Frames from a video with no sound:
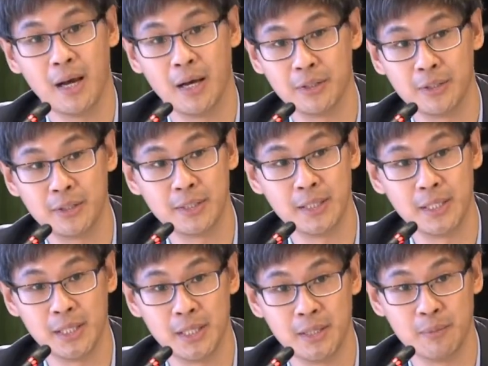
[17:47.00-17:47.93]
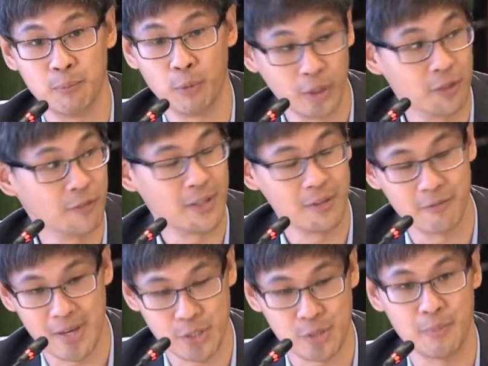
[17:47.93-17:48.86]
under the Board of
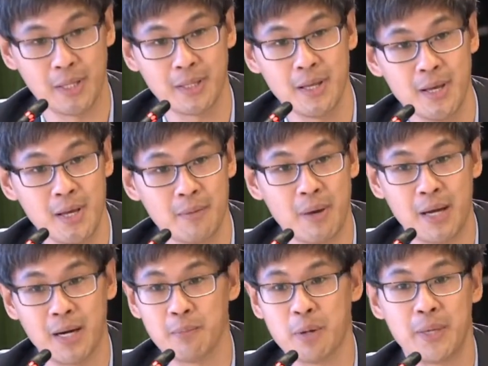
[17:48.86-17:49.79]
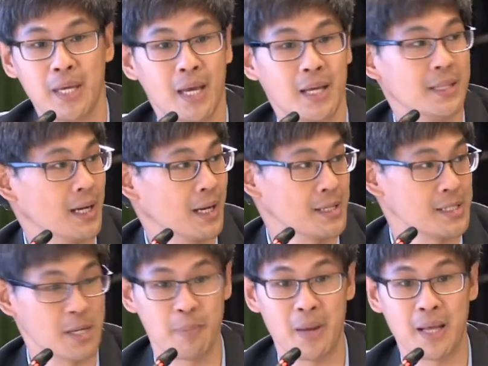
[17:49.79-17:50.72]
Investment para mabigyan ng
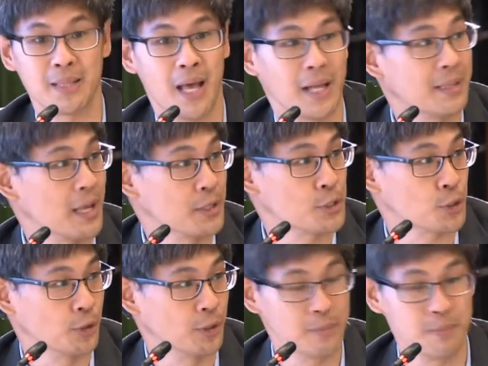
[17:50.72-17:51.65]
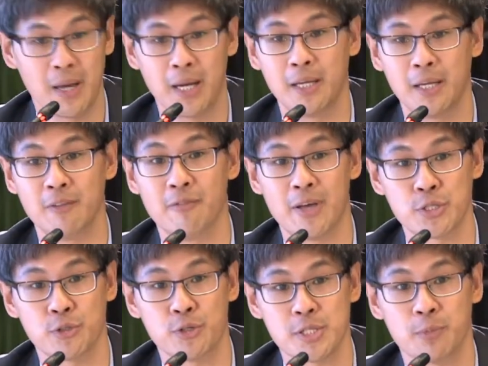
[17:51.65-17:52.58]
sapat na attention may
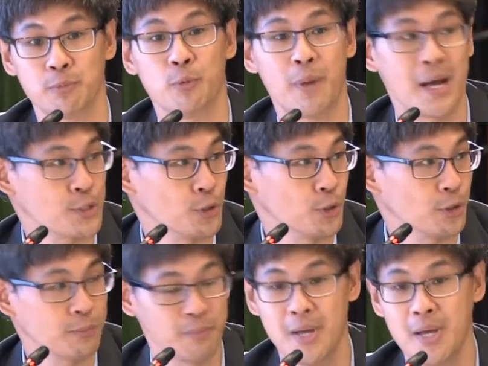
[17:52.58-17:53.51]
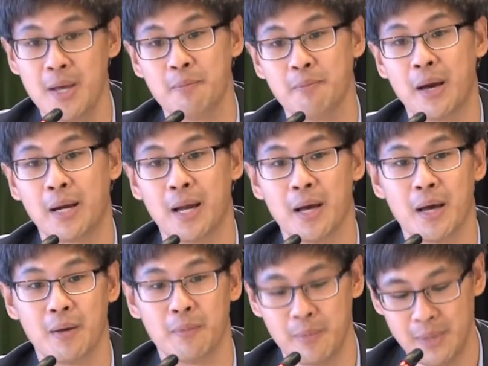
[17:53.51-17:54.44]
investors na pumasok
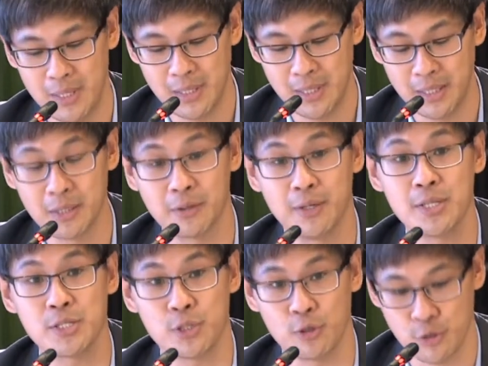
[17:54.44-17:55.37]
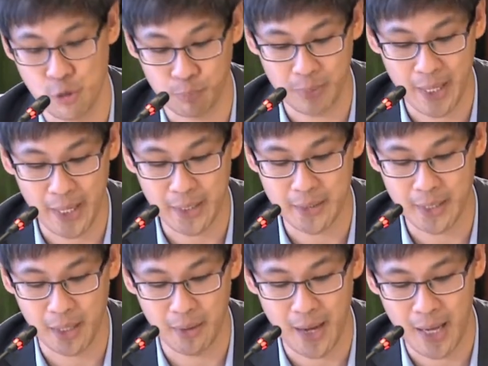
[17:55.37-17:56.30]
para i-increase yung supply
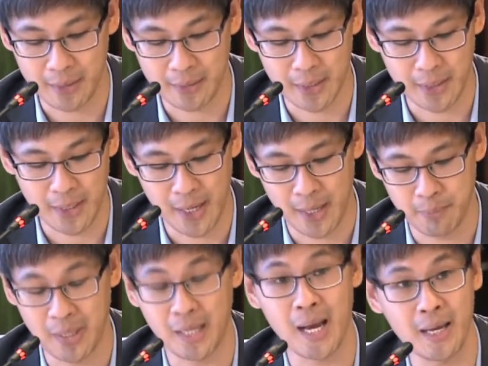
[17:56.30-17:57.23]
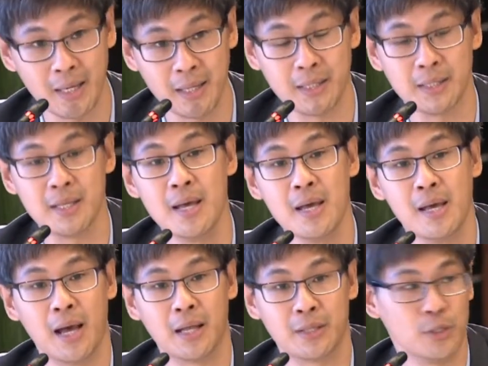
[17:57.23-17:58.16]
ng ating pagkain
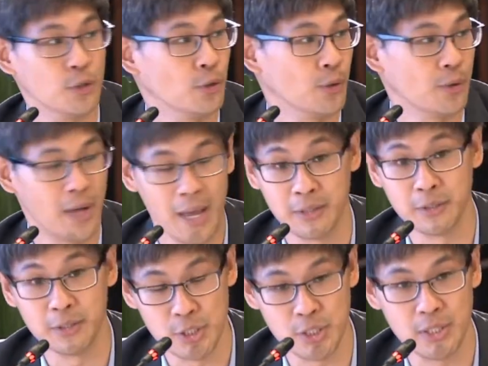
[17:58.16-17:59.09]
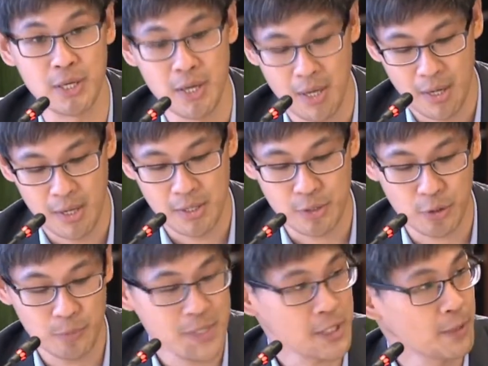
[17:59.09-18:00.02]
at yung energy. So,
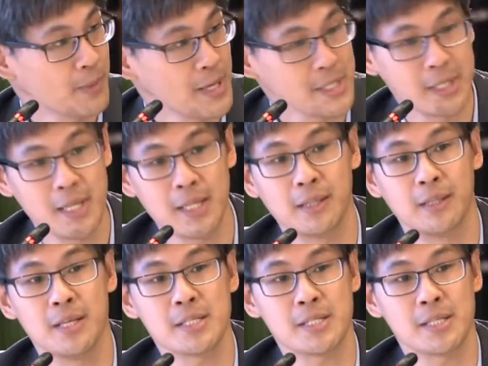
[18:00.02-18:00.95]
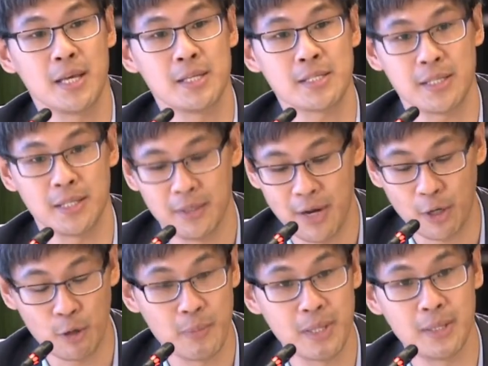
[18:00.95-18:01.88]
Mr. President, this is the
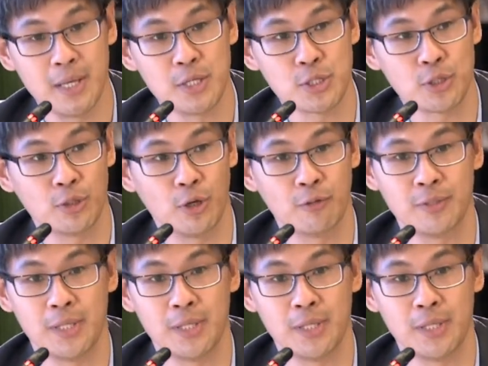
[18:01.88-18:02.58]
recommendation of